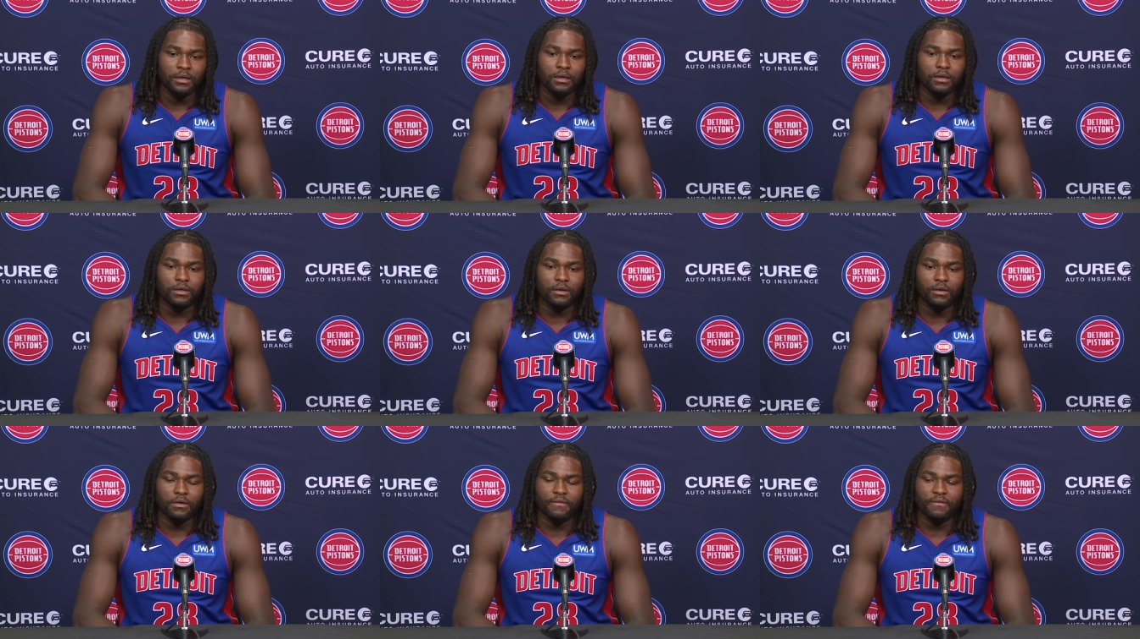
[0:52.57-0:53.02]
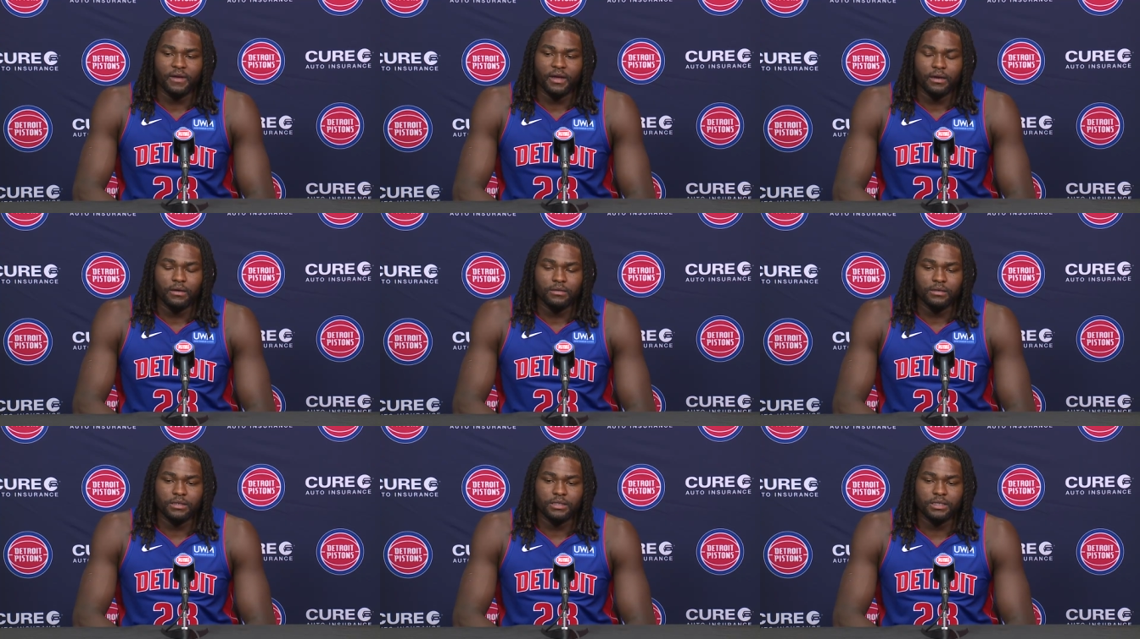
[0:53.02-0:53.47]
you know, a vet
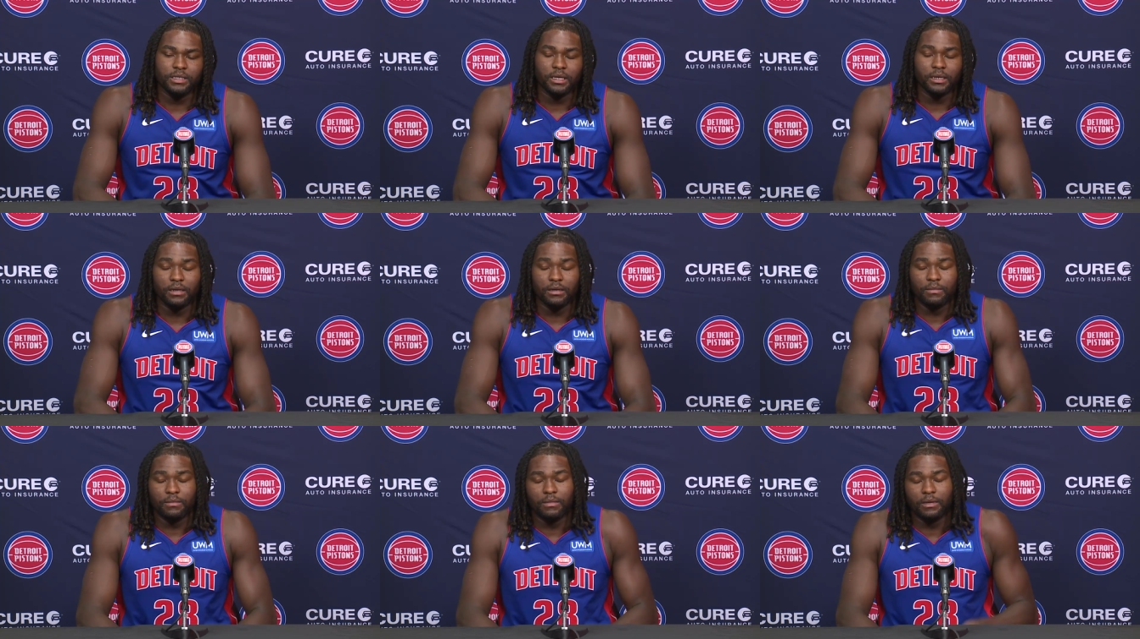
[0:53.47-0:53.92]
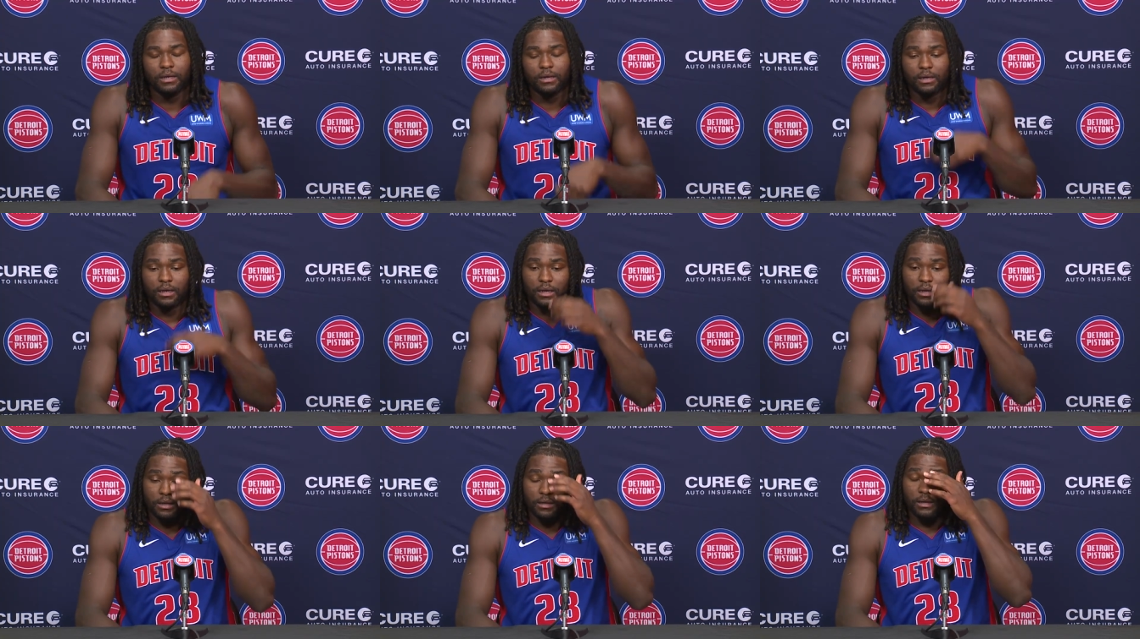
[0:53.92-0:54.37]
on this team,
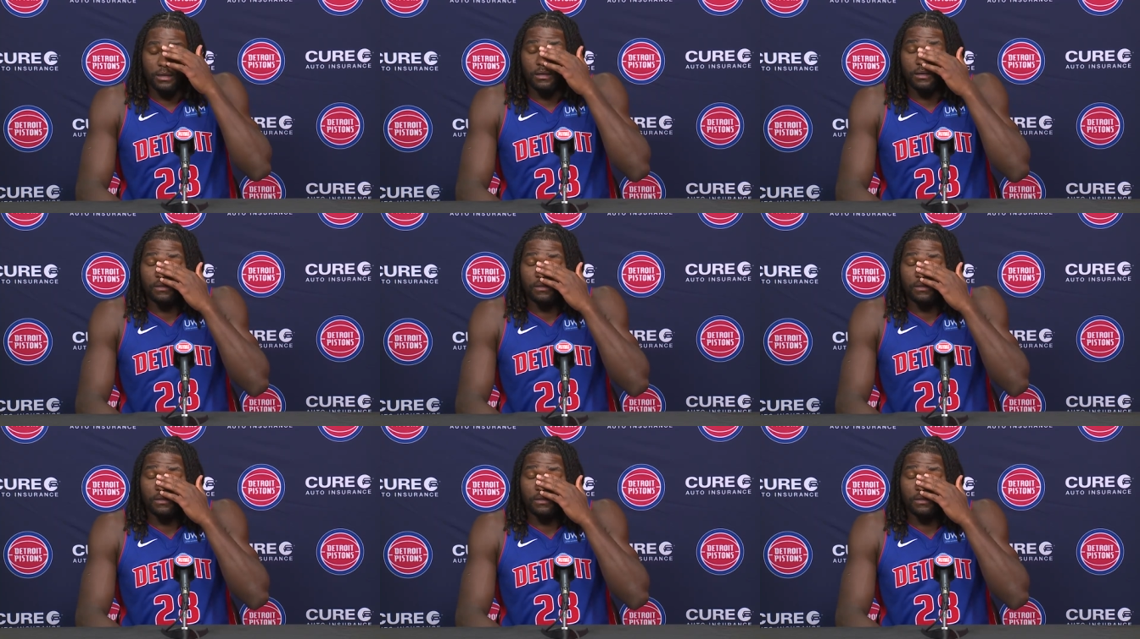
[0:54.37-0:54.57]
and